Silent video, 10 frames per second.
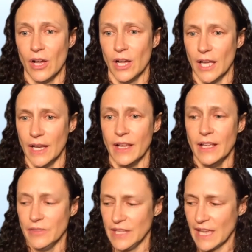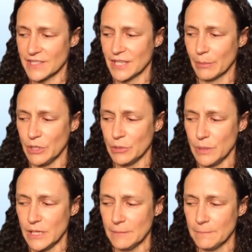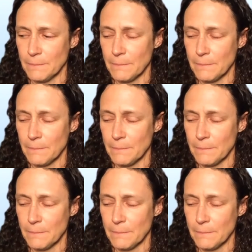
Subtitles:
on the SWP.